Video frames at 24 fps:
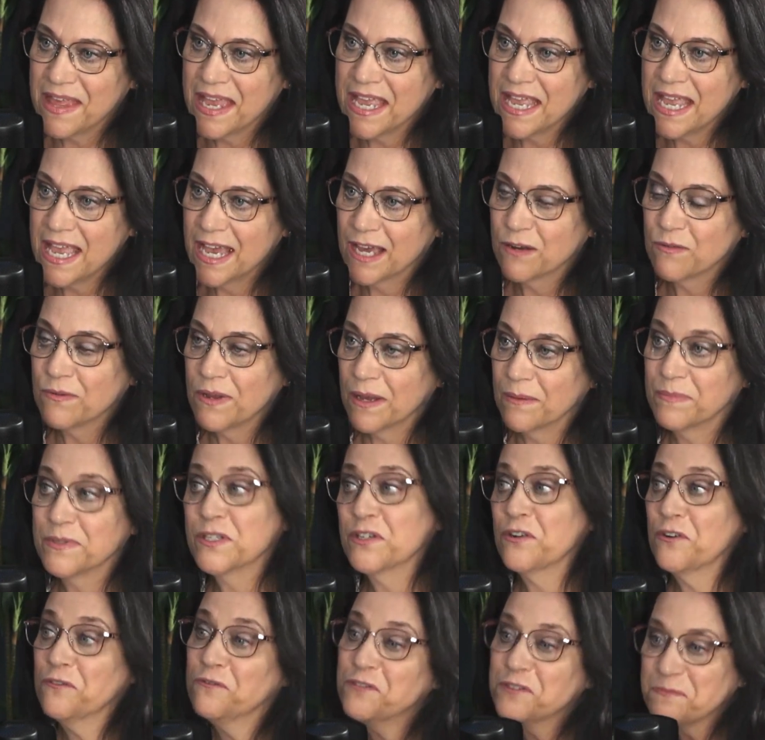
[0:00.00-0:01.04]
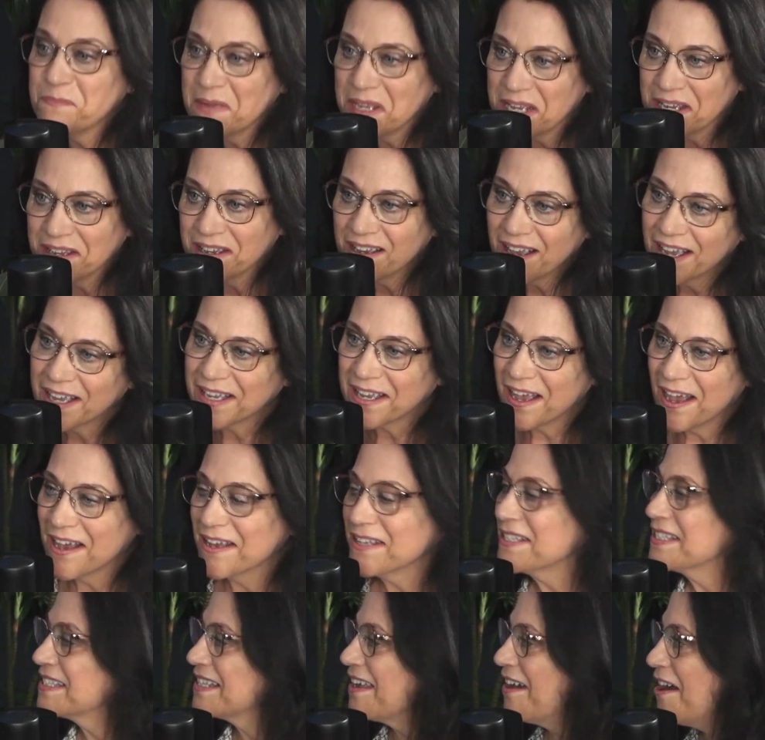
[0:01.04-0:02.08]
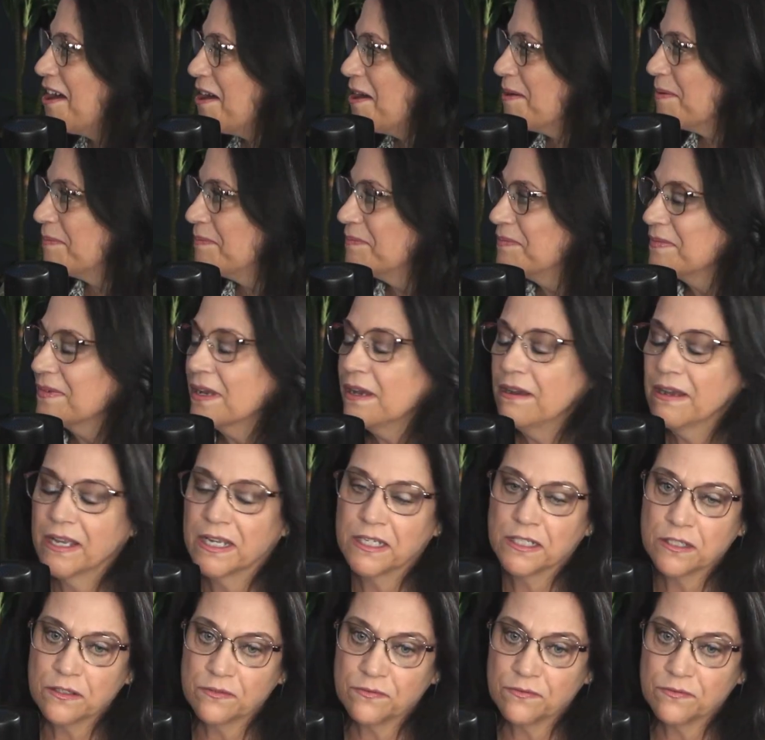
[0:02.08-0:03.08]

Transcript: They had observed me, I guess, kind